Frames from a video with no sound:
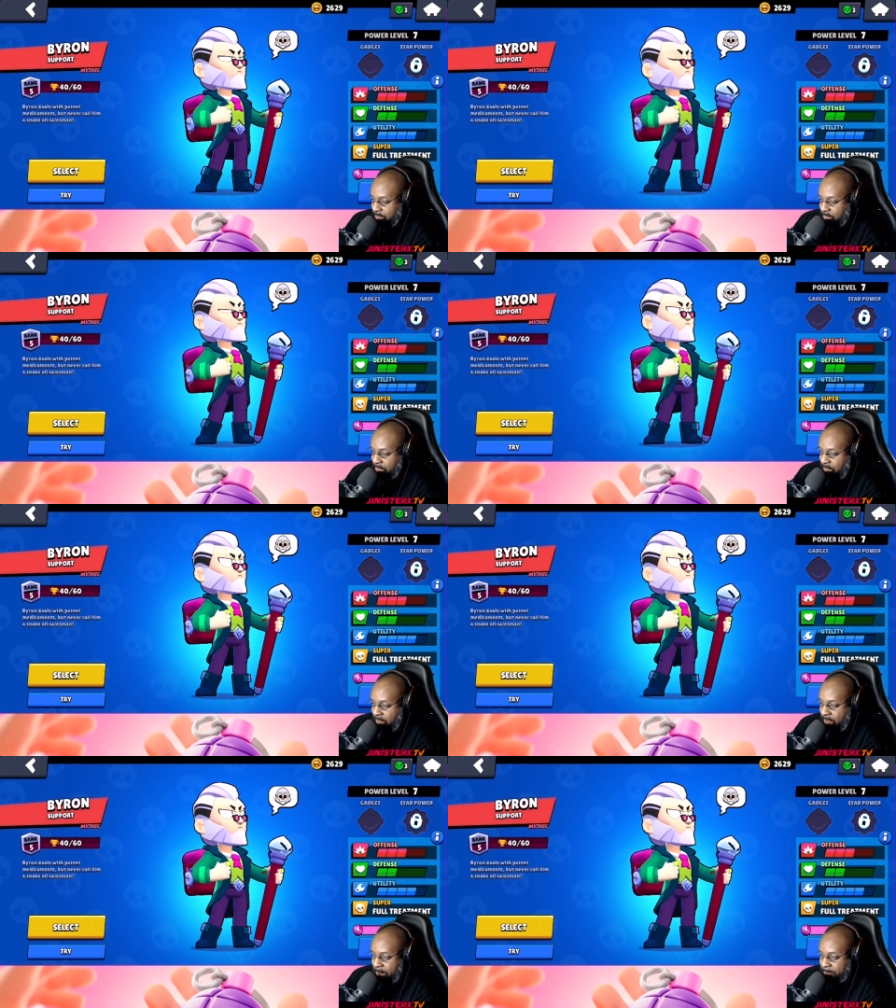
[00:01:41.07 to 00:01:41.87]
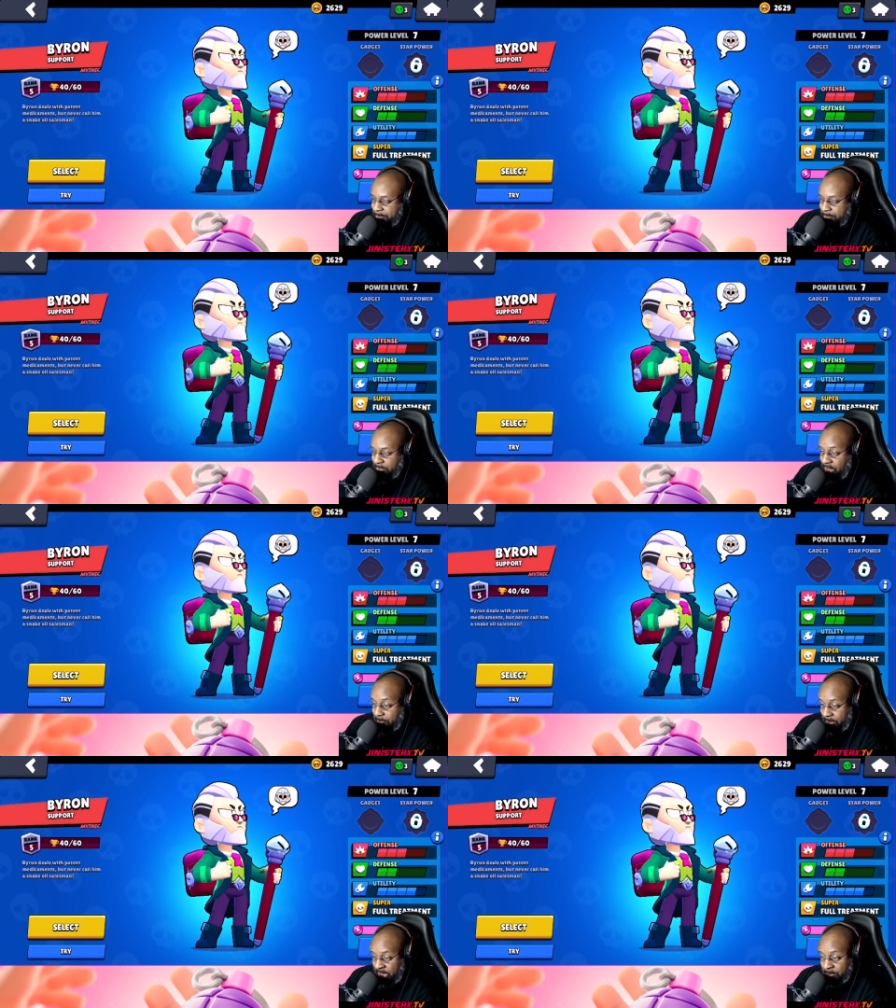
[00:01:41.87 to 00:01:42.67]
Um, I've
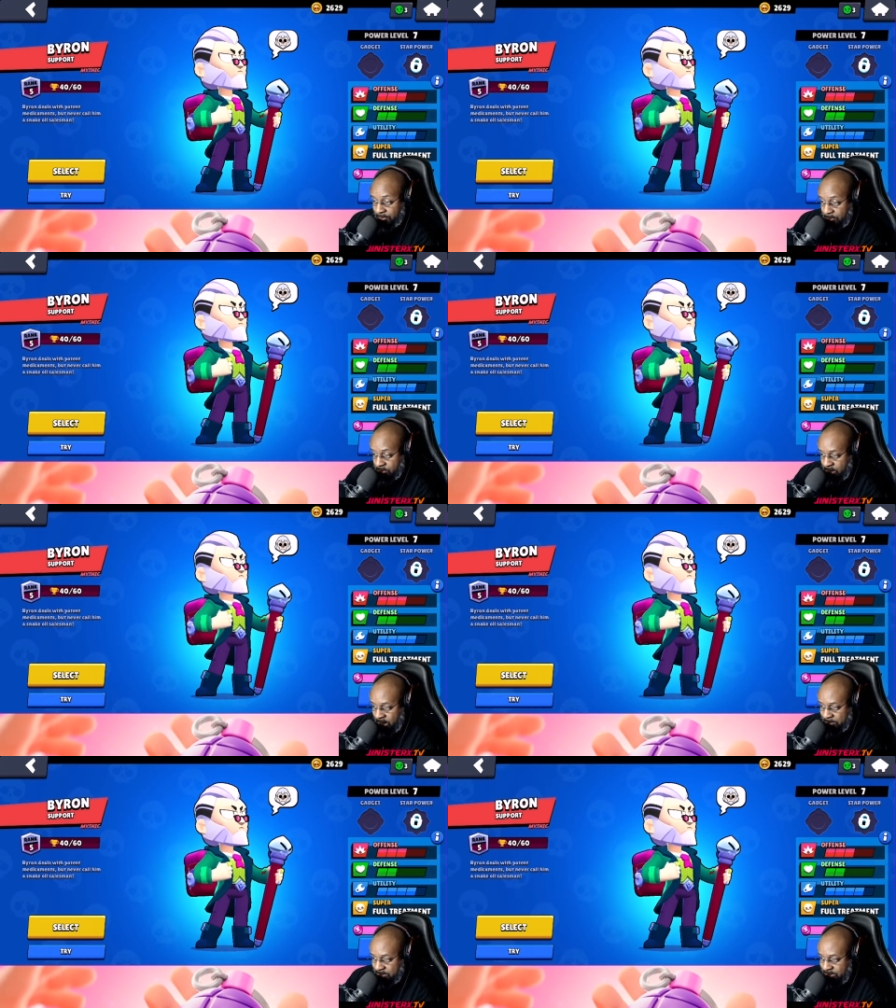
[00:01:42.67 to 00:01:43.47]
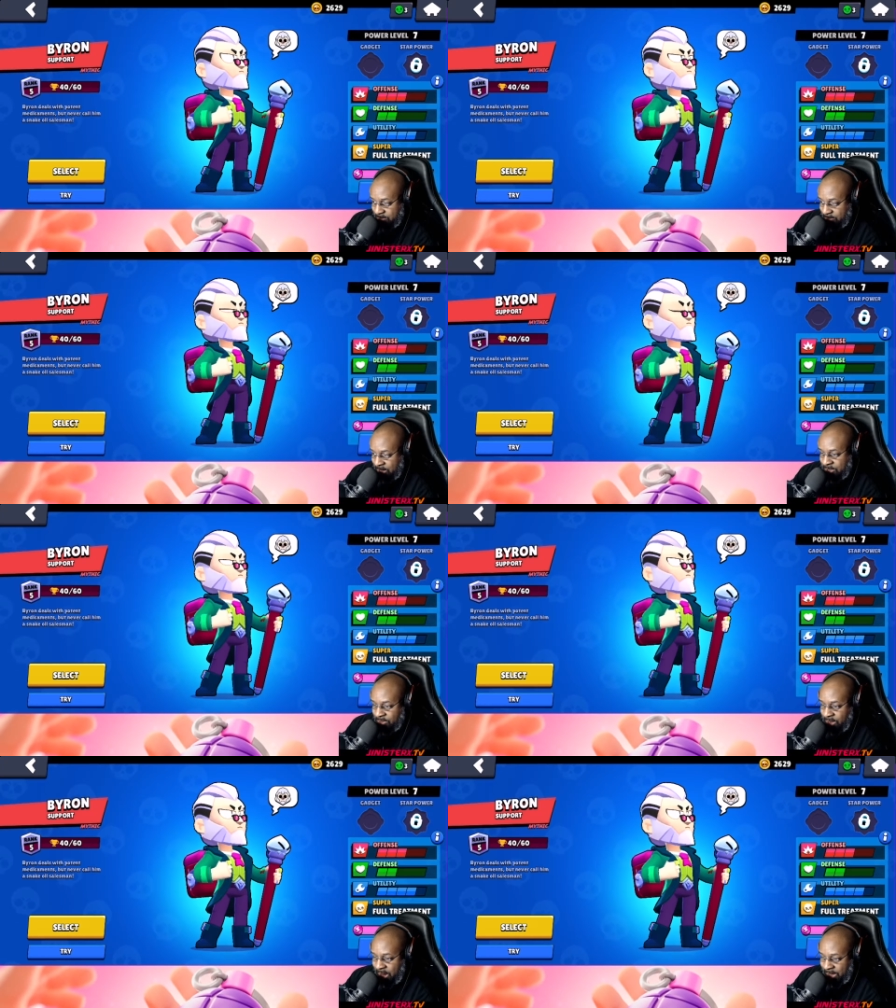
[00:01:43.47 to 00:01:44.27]
played him a few times. I do
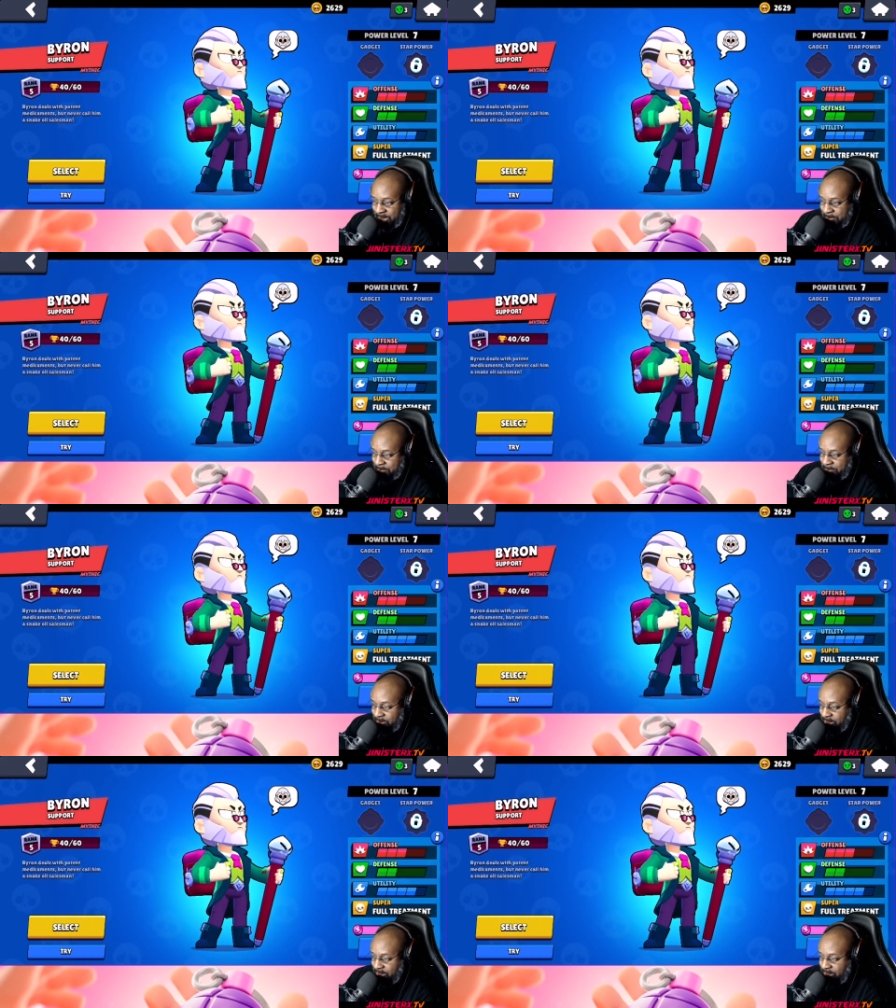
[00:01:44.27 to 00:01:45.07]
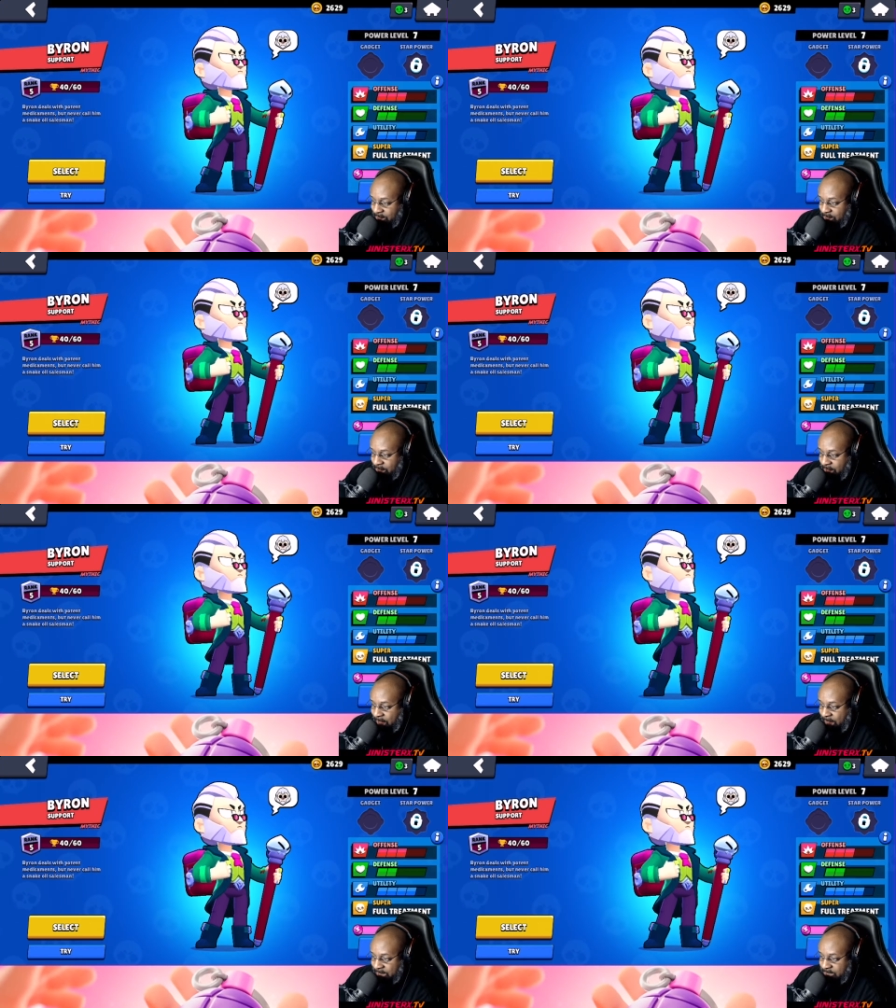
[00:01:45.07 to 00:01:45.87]
like him.
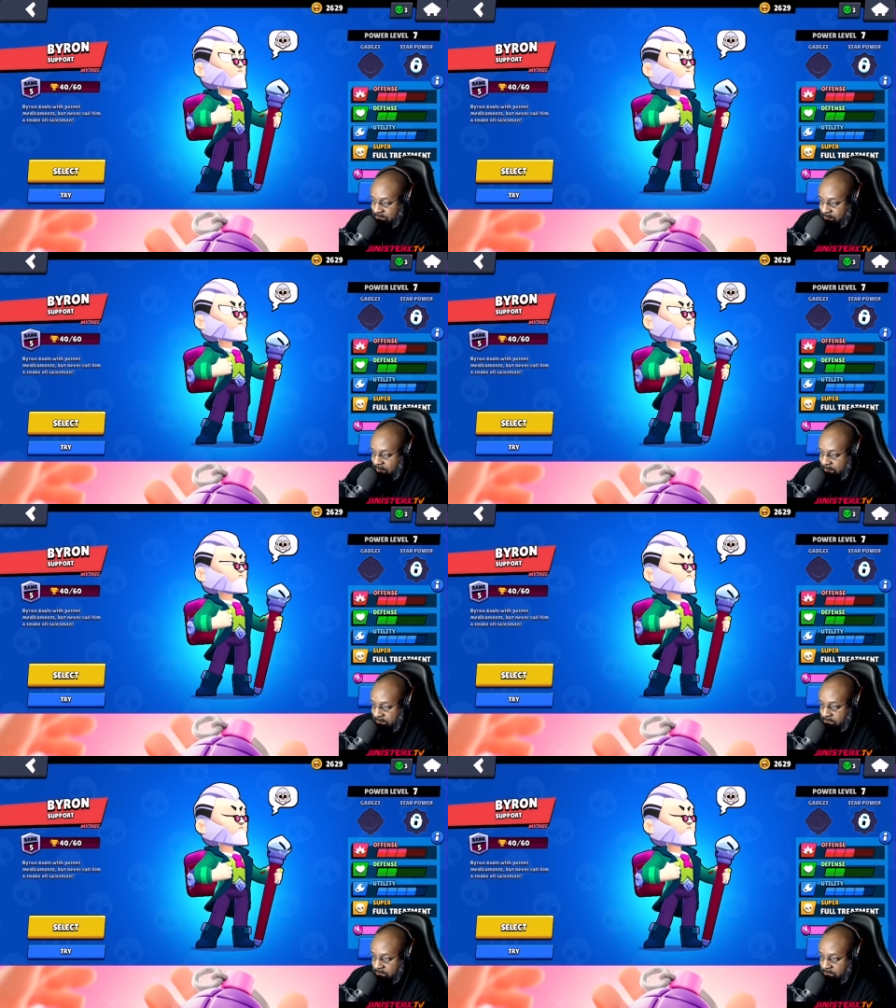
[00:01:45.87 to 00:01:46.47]
And I need a